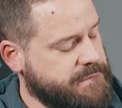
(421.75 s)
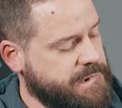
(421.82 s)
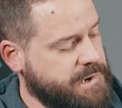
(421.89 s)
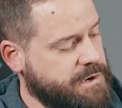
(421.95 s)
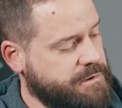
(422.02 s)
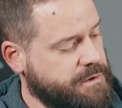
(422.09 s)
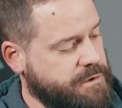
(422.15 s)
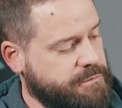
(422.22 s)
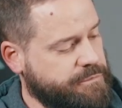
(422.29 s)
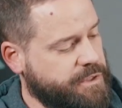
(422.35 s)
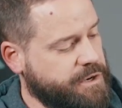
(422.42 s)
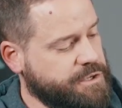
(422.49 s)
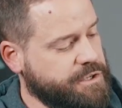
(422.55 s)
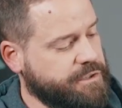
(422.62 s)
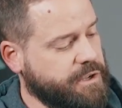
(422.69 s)
don't know,
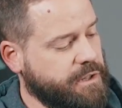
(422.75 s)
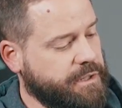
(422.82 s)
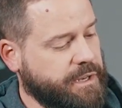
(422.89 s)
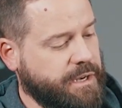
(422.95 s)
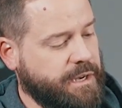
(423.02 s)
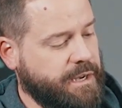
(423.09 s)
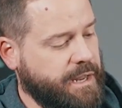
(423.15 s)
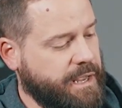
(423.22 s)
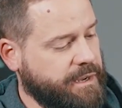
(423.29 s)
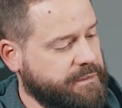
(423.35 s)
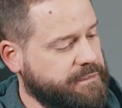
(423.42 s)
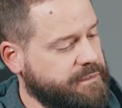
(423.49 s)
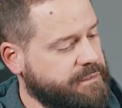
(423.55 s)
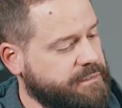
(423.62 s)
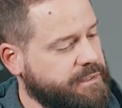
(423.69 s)
they're just calling it an
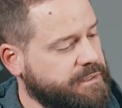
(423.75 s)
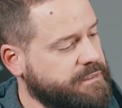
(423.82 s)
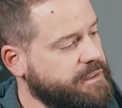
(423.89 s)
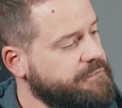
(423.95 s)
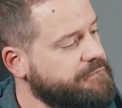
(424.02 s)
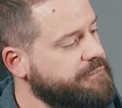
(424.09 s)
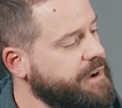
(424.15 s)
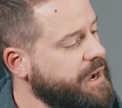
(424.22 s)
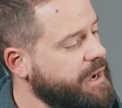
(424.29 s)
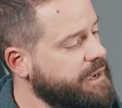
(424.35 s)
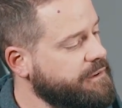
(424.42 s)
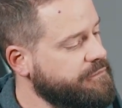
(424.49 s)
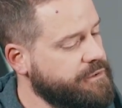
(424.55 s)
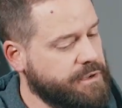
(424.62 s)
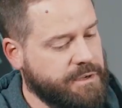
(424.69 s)

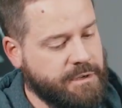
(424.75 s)
X65.